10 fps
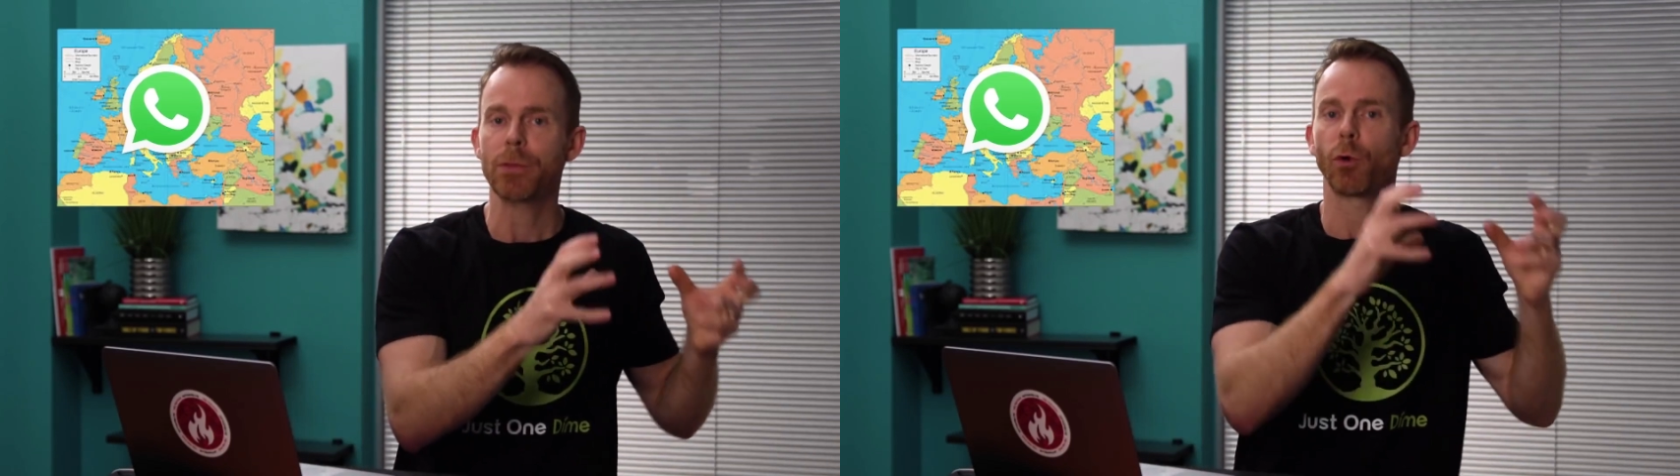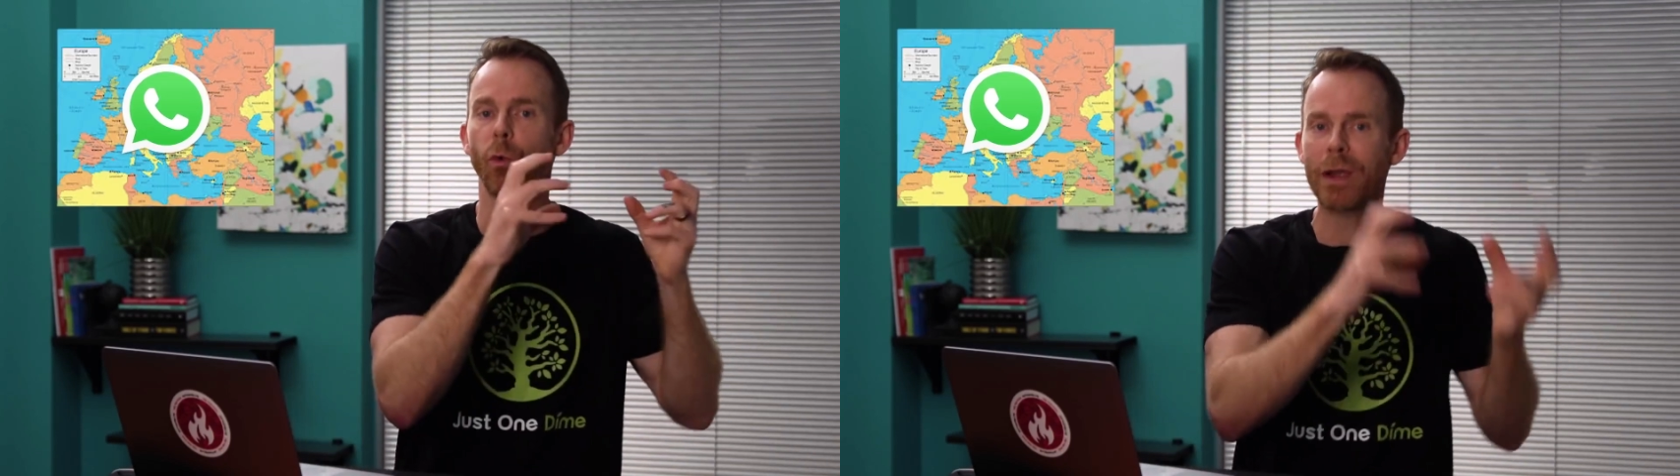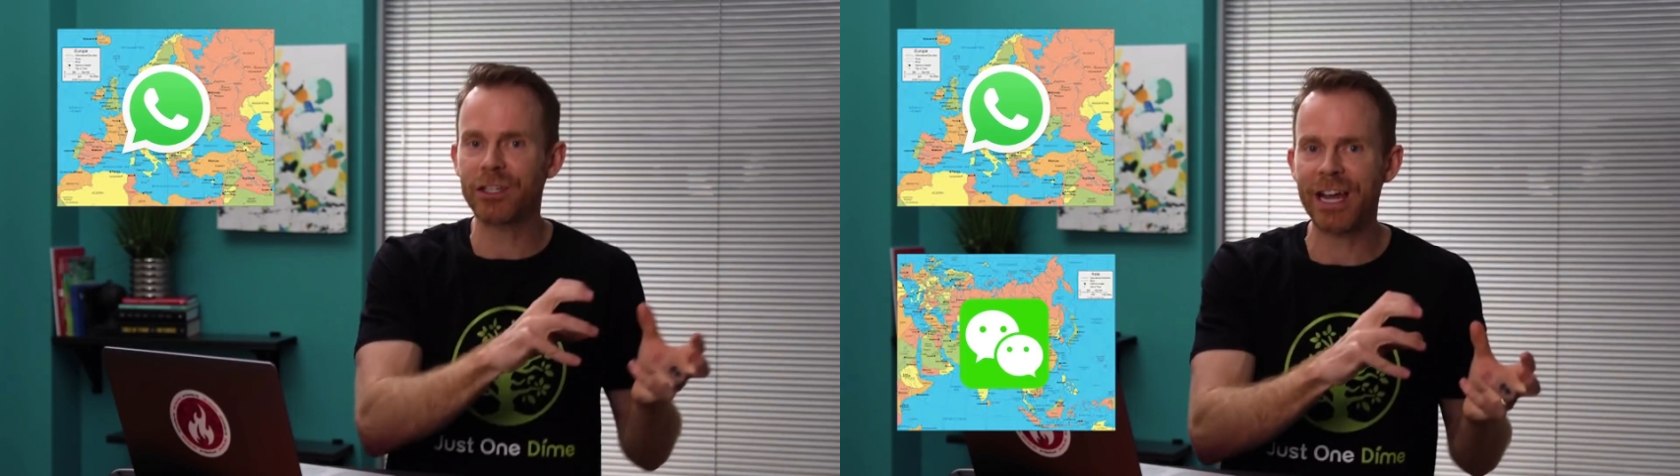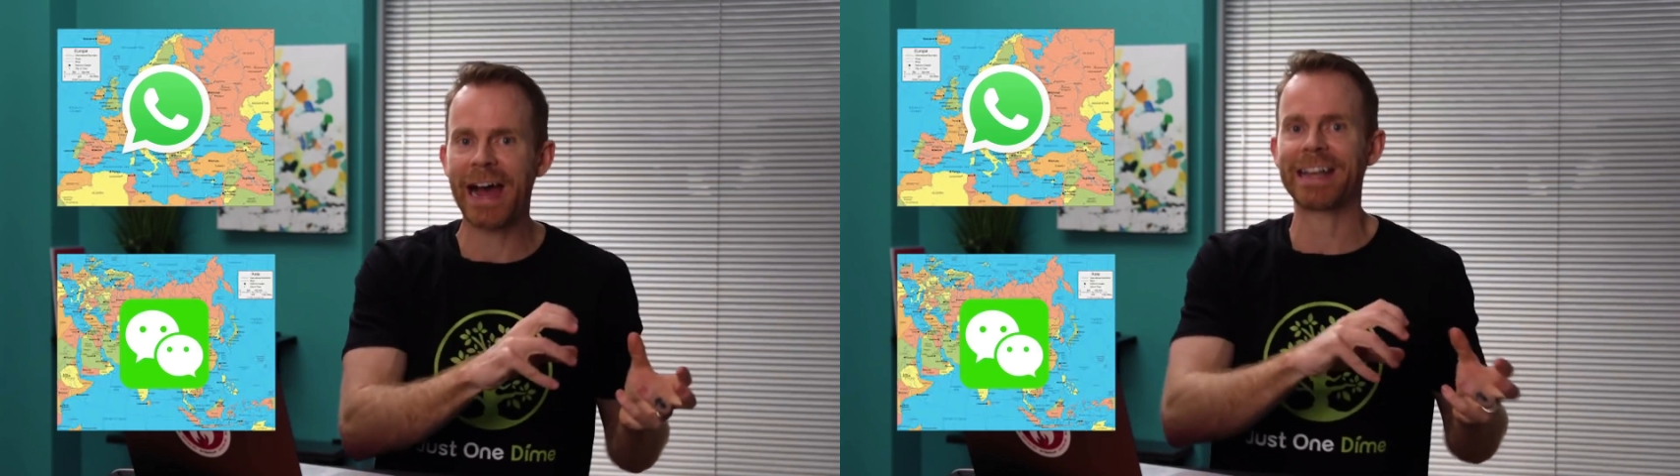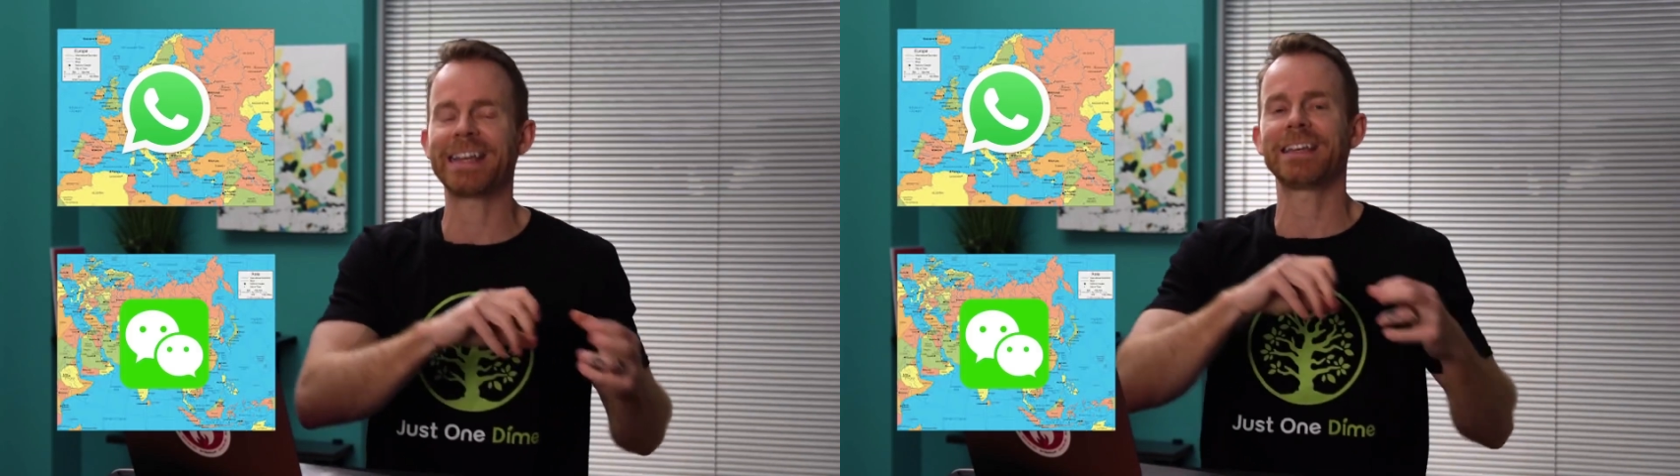
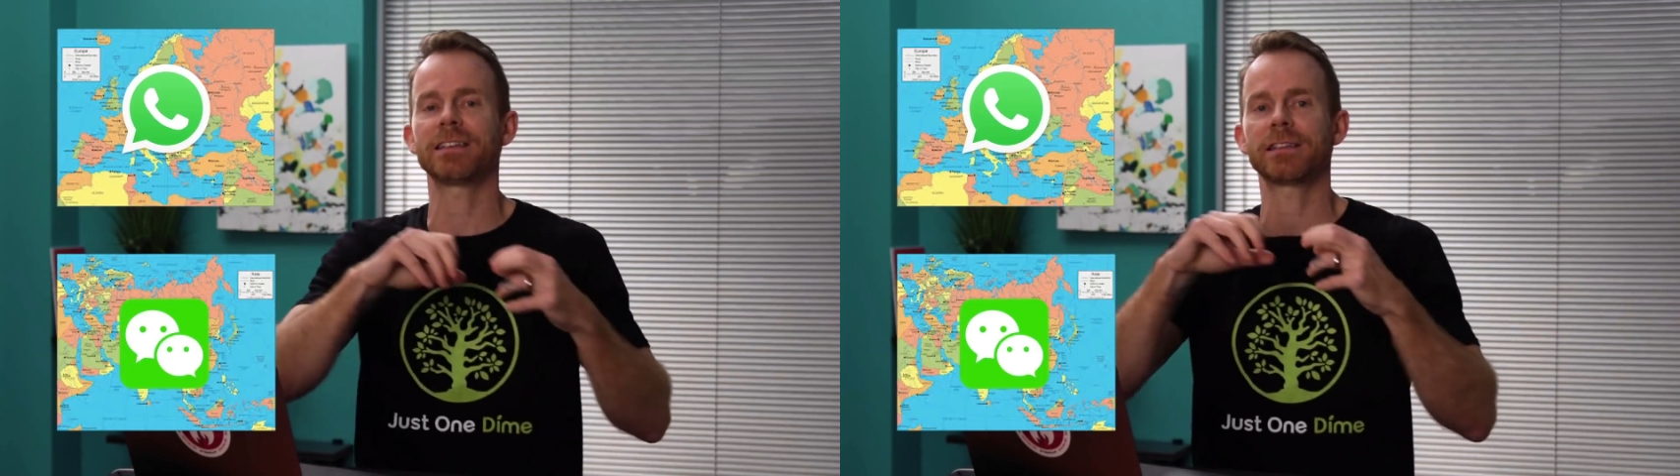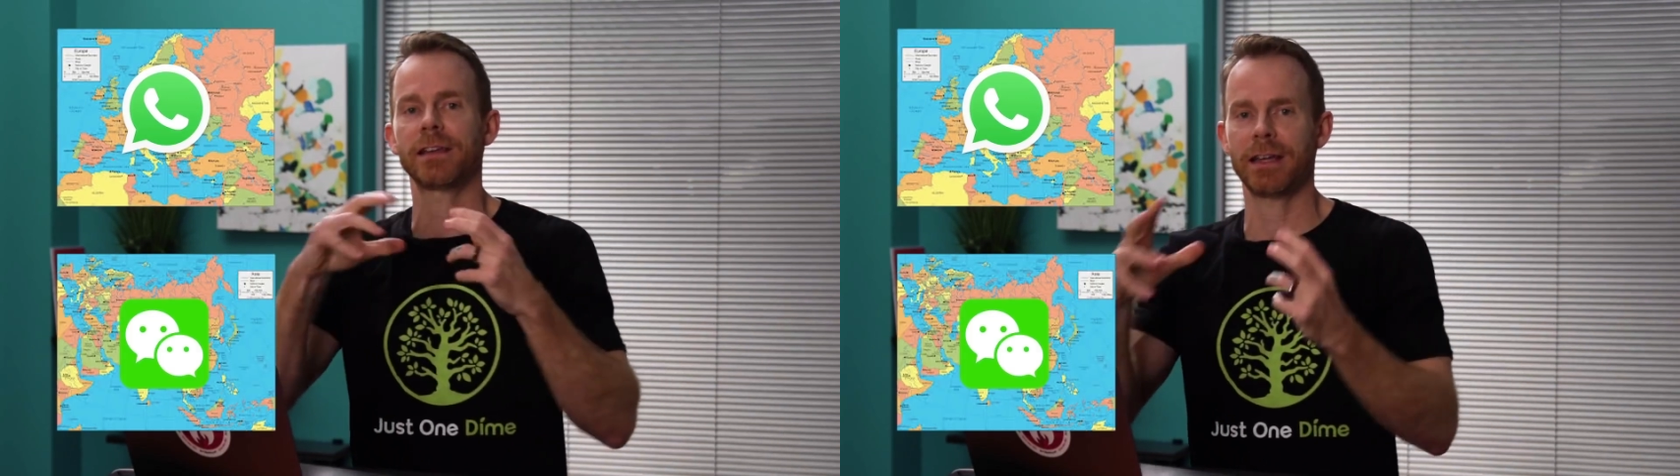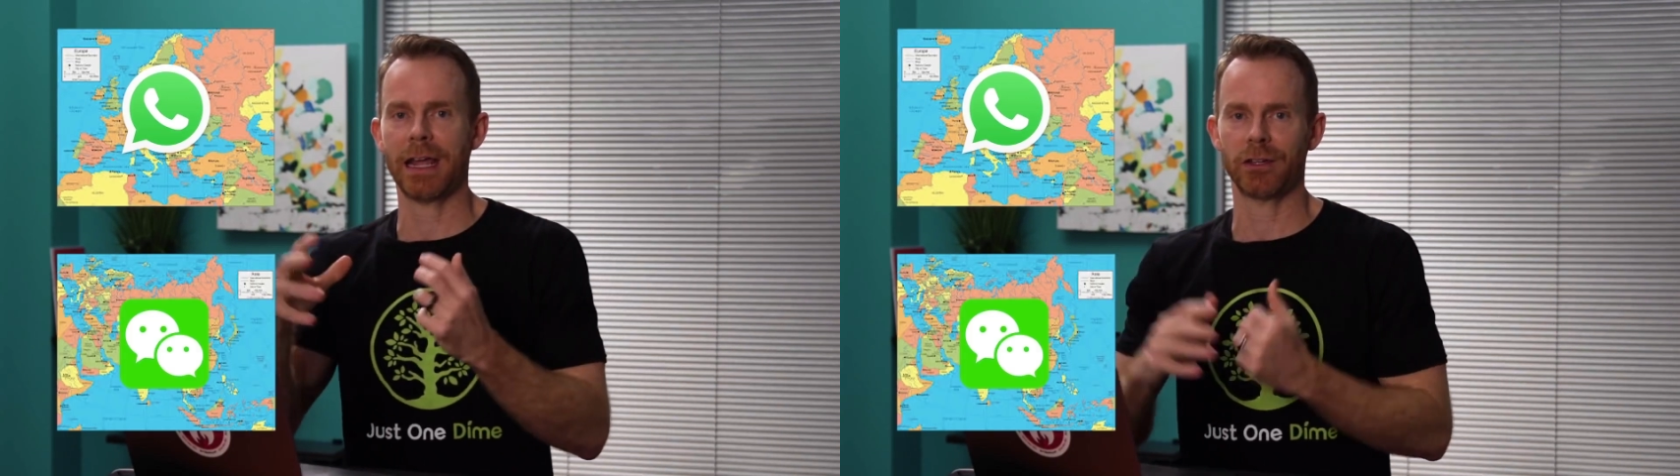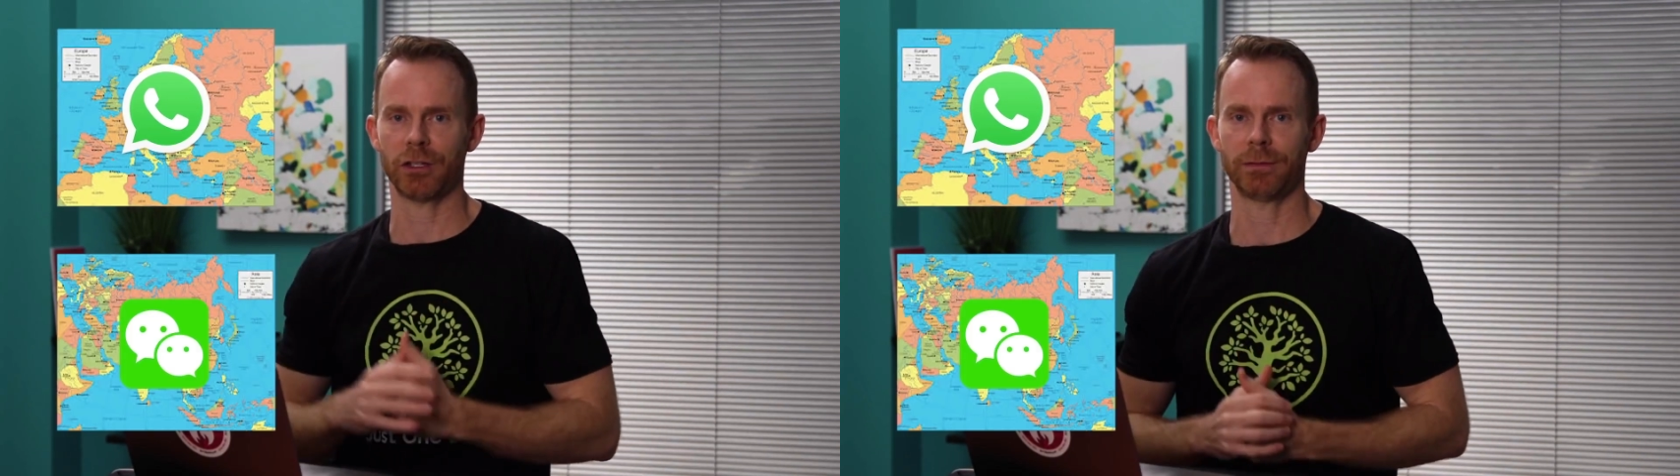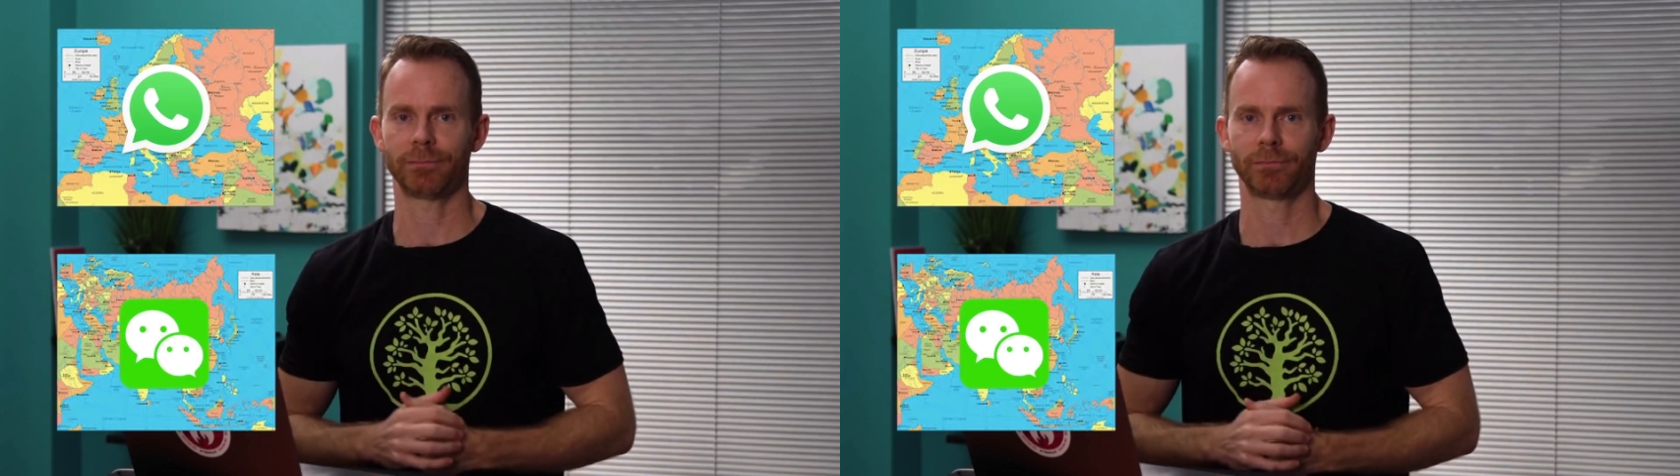WeChat is in Asia.